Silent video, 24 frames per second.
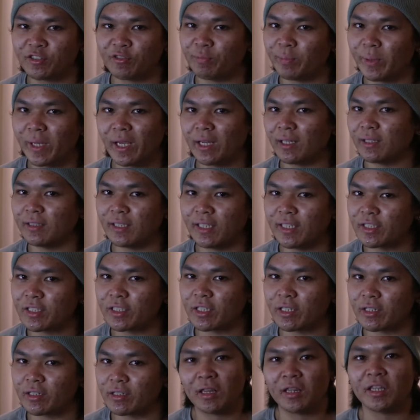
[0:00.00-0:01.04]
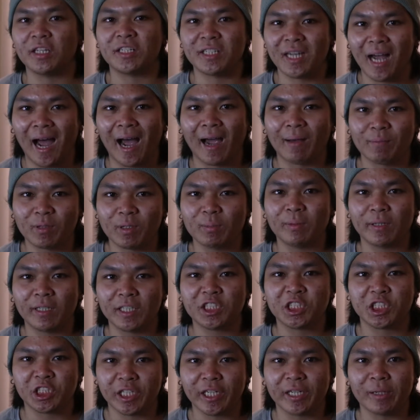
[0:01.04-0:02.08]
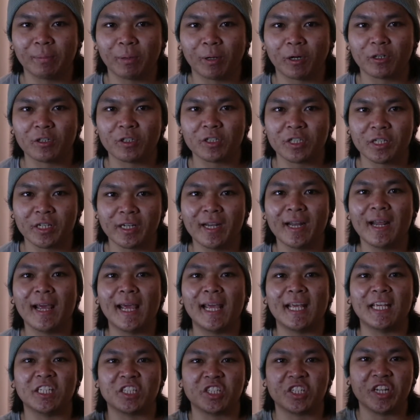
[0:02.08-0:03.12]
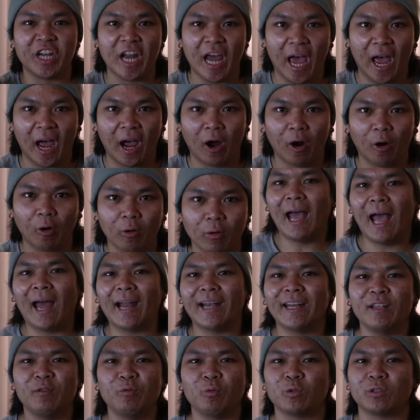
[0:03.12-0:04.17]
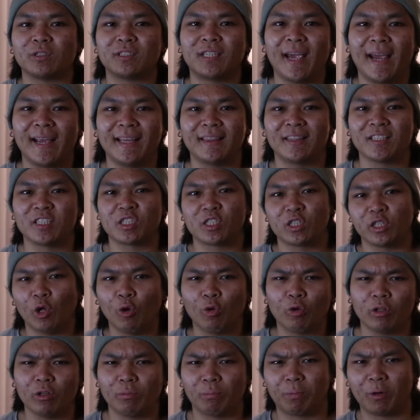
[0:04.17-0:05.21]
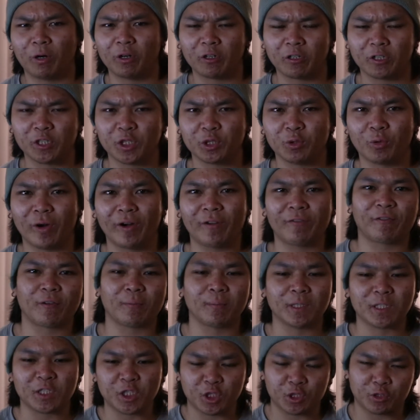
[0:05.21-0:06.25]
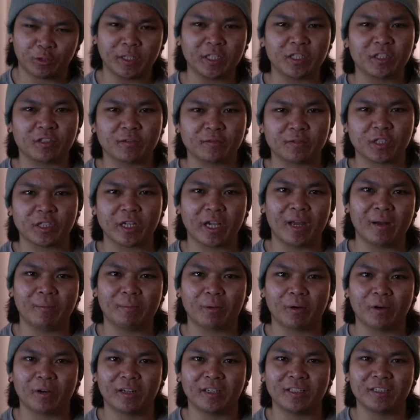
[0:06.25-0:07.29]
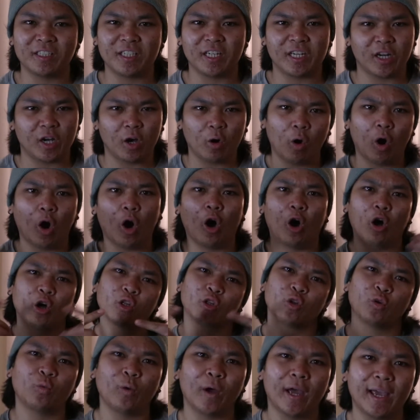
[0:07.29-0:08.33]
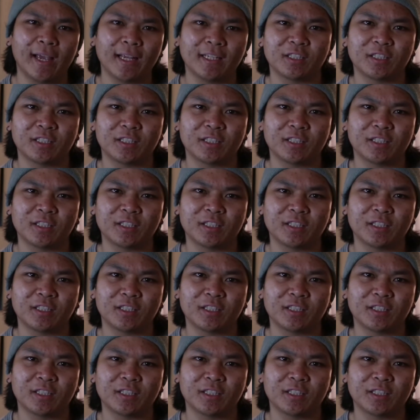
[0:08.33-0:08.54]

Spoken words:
of being decent. The time to be a shitty person is now. And he will take this local burger joint from the streets of San Bernardino all the way